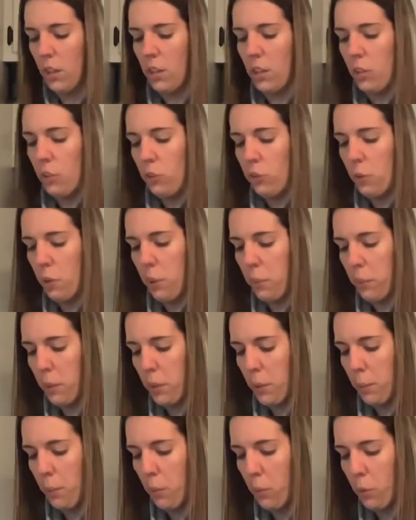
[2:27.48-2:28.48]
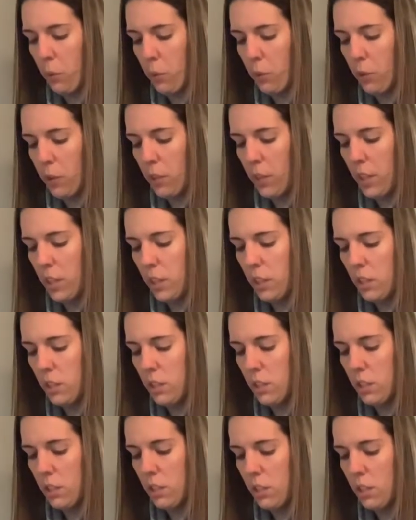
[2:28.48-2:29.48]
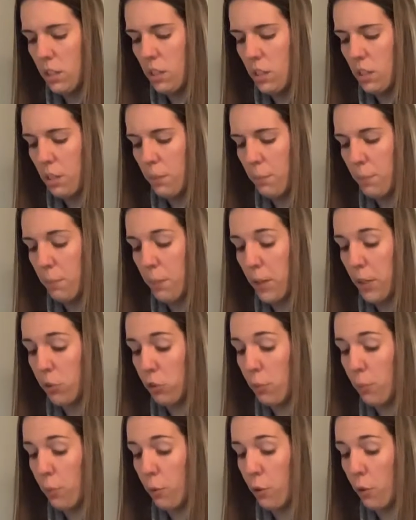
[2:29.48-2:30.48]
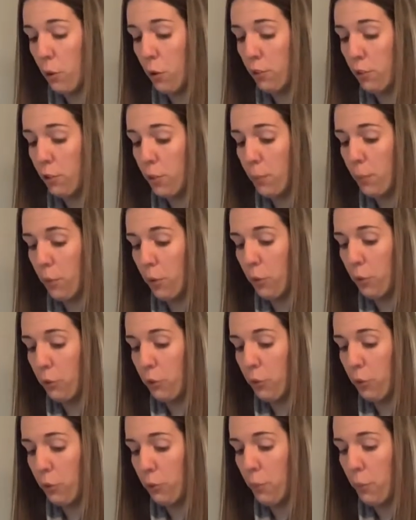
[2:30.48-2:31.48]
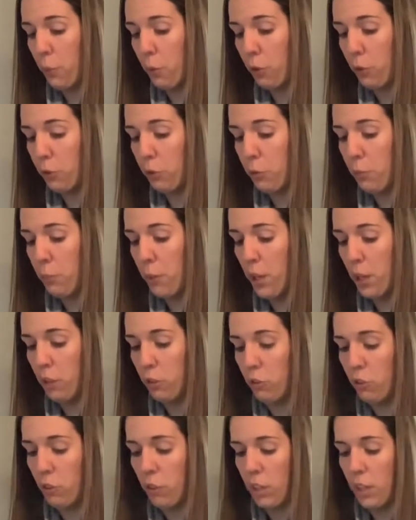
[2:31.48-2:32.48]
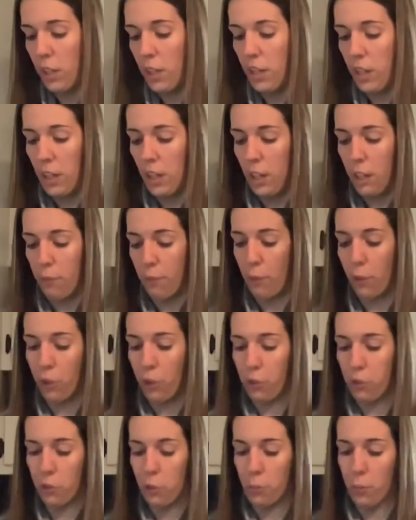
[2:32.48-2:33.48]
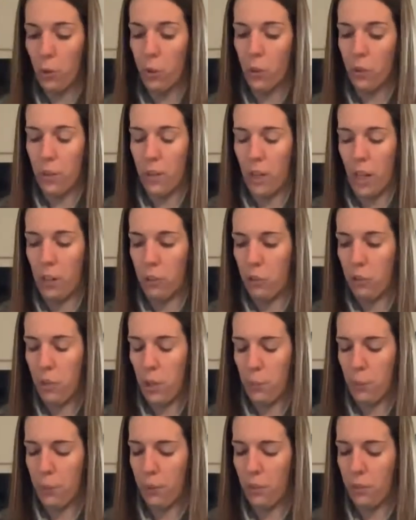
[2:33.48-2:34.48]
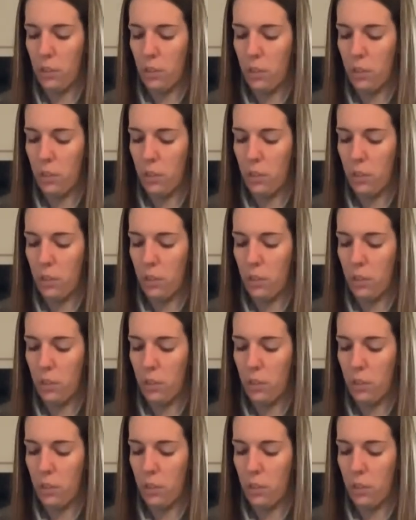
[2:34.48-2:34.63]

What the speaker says: So I'm going to pour it in. Make sure to pour it over your bowl, so if you pour too much, it falls in your bowl and not on your table.